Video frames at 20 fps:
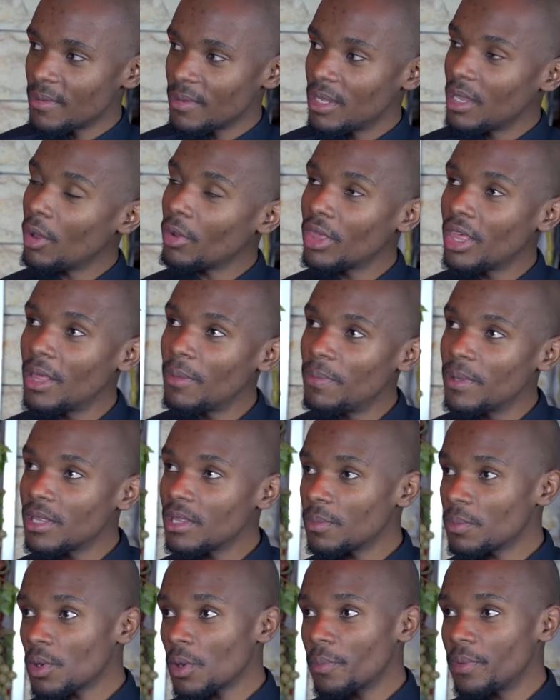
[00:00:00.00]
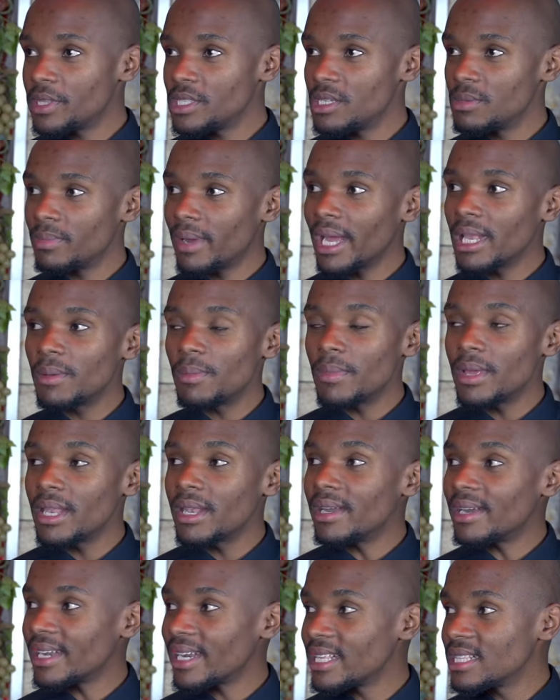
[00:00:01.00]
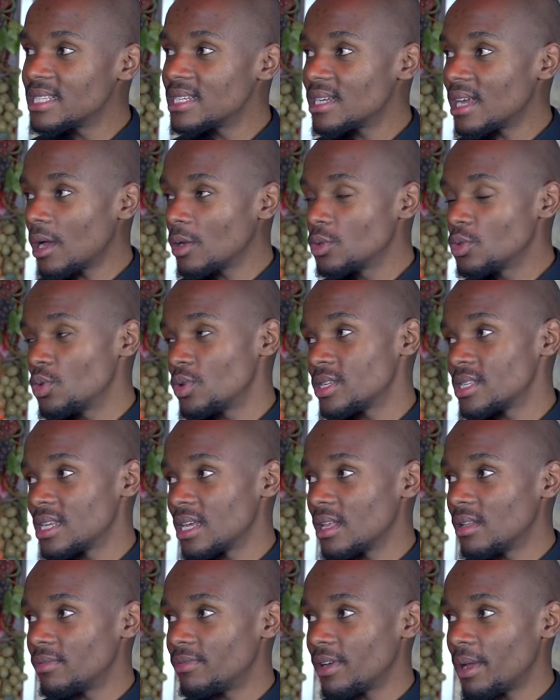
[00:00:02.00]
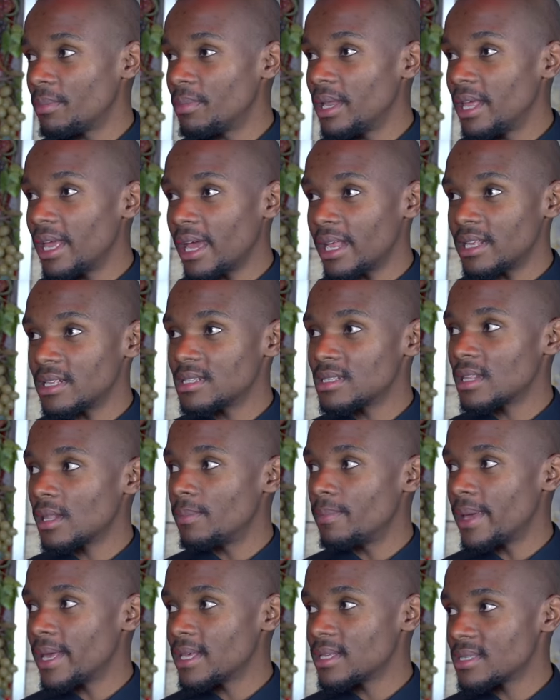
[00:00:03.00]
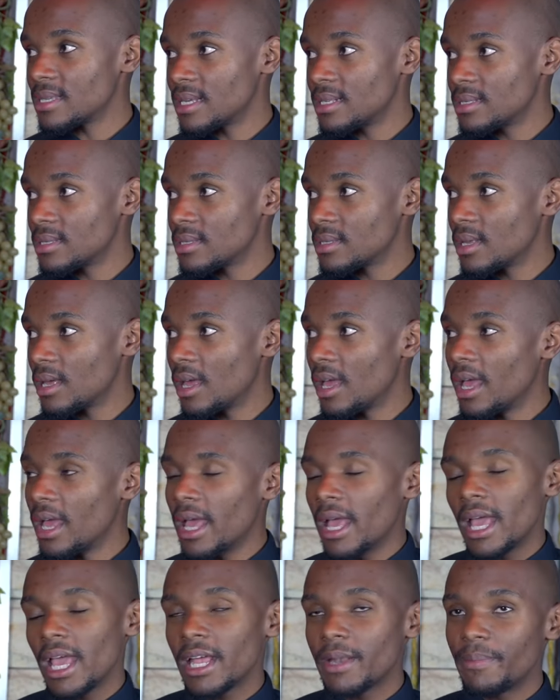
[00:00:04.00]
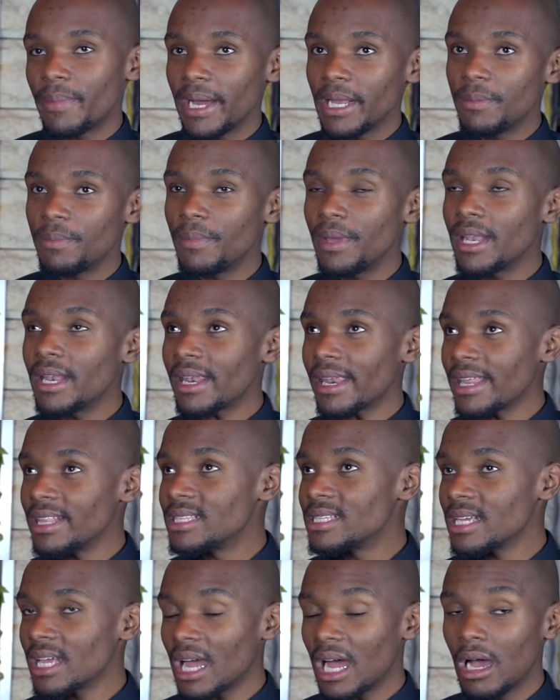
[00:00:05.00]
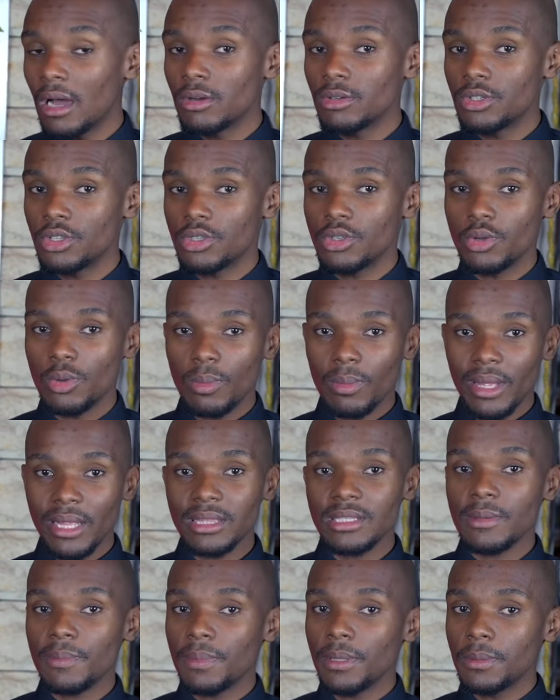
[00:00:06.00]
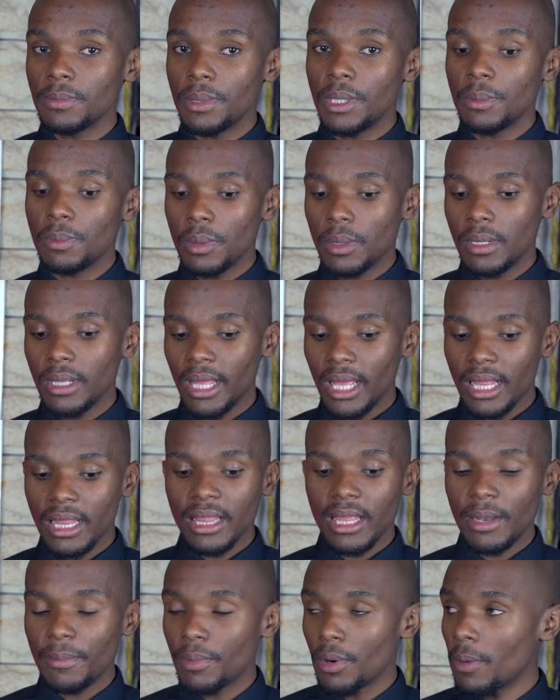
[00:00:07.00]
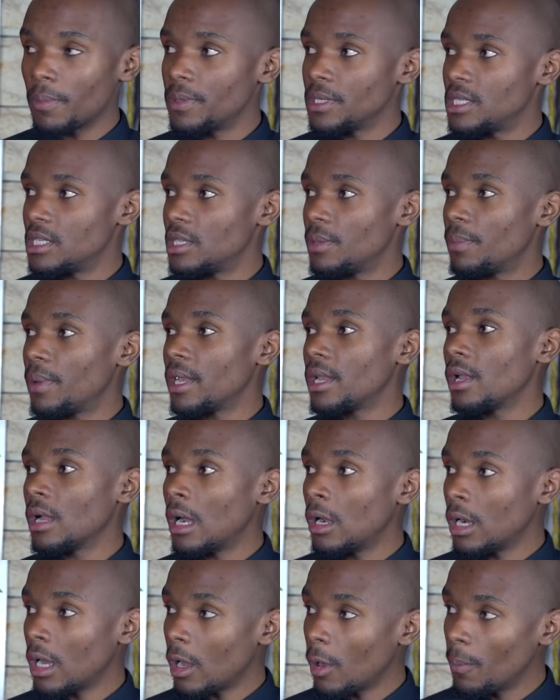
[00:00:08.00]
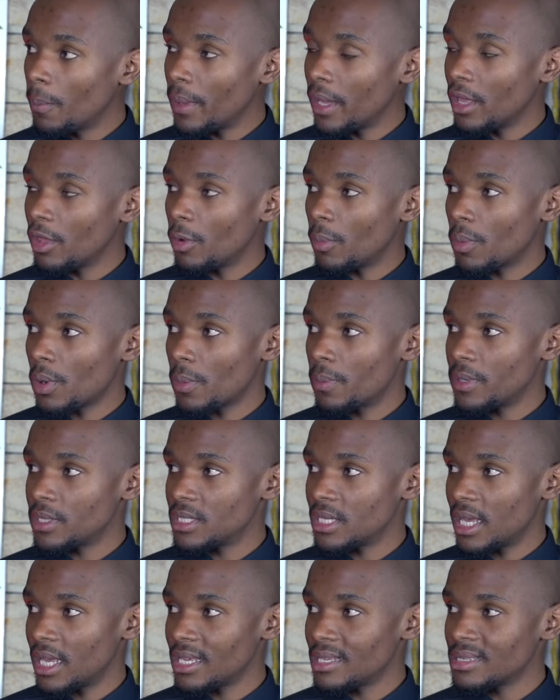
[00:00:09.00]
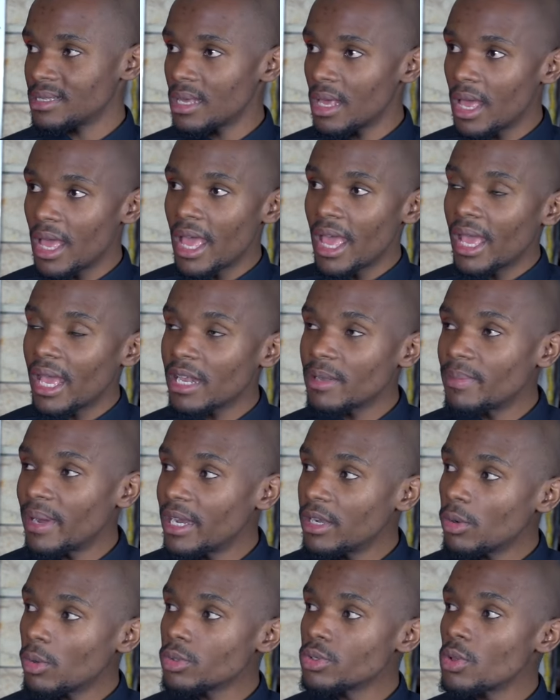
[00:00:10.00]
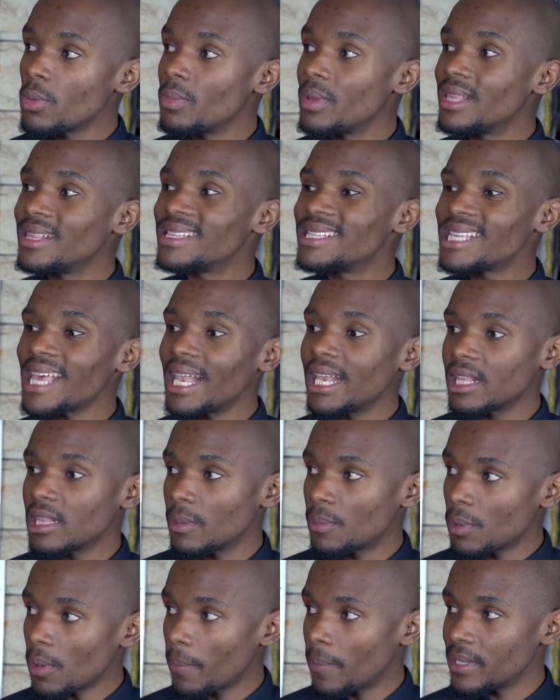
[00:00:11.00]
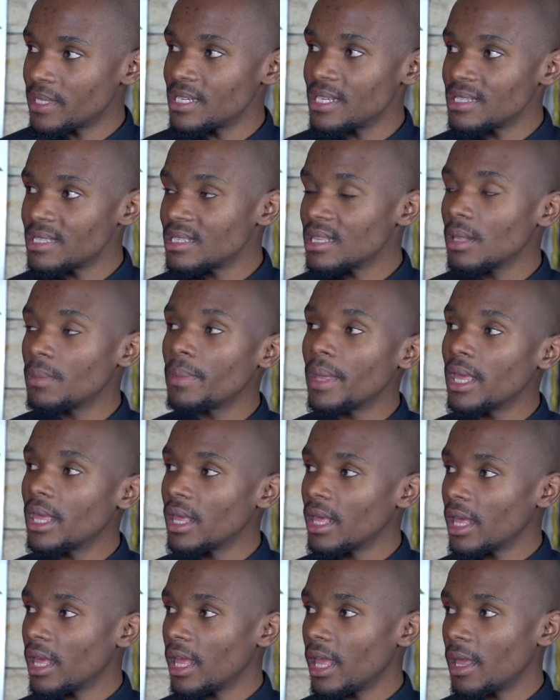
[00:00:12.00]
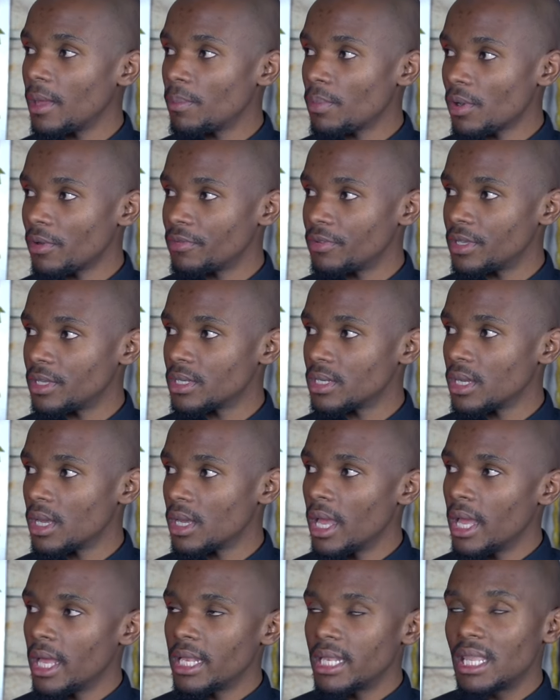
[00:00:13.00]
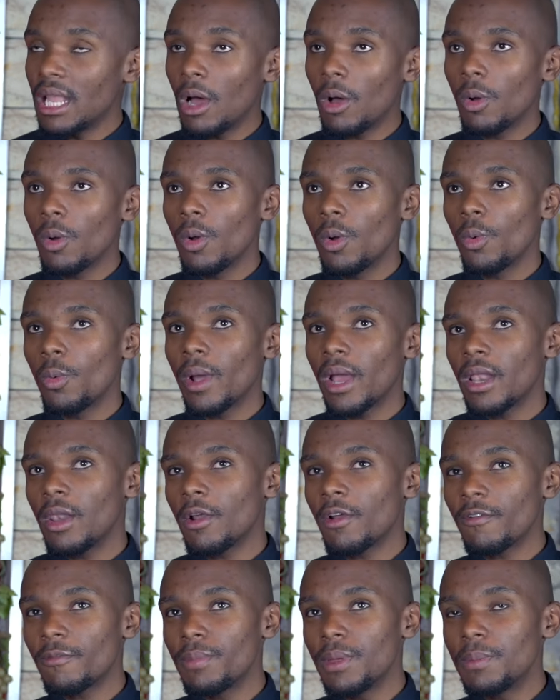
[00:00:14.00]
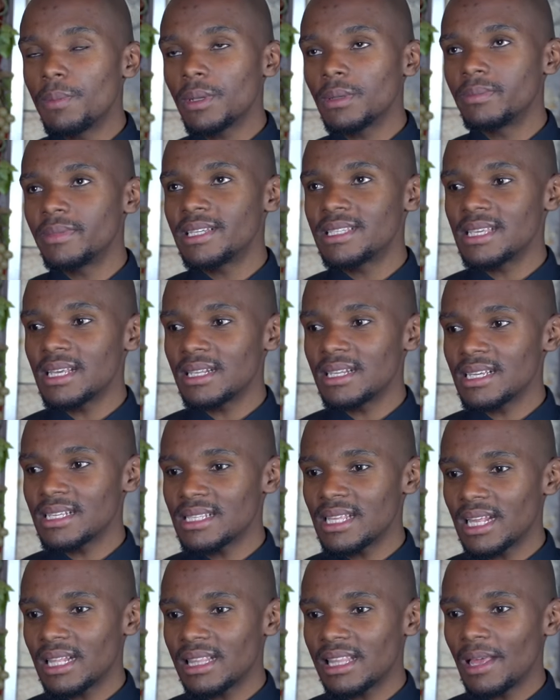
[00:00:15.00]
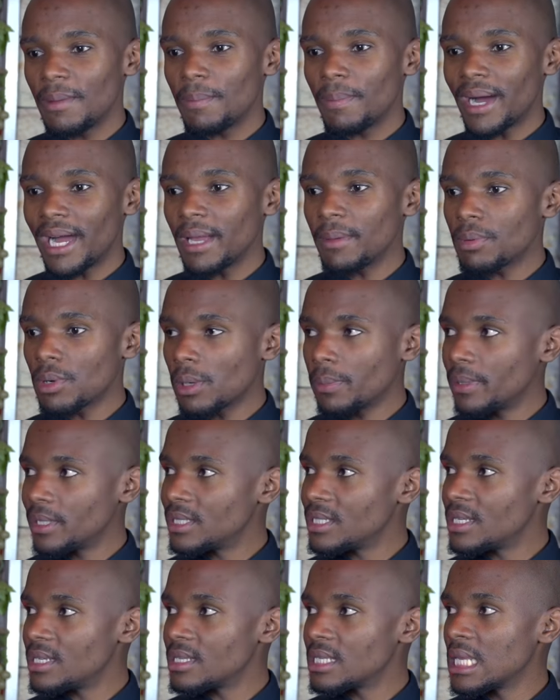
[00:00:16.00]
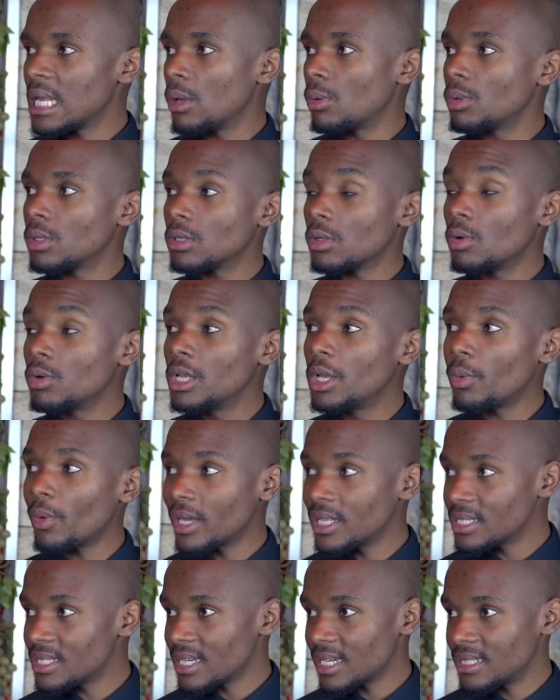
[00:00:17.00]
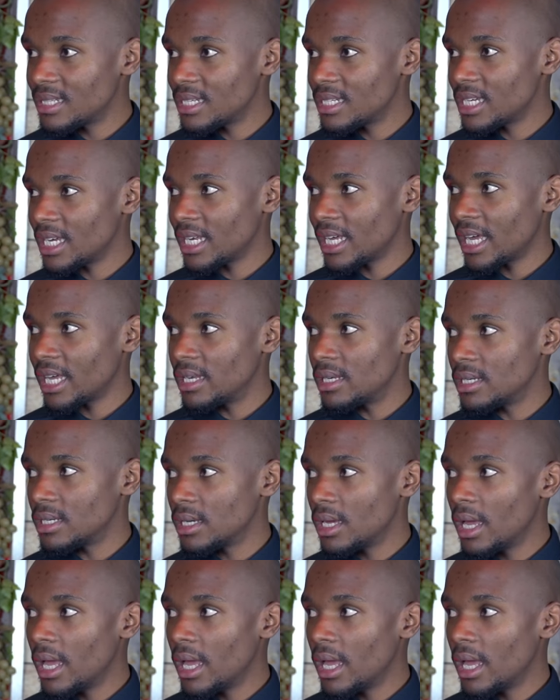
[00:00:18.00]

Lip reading: Now, keeping the property might mean rent it out to a single family and it still makes sense. It might mean renting out to multiple people in that property depending on how big your property is. It might also mean selling the property and still making a profit. Now, where a lot of people miss it is that they buy properties with only one strategy at hand.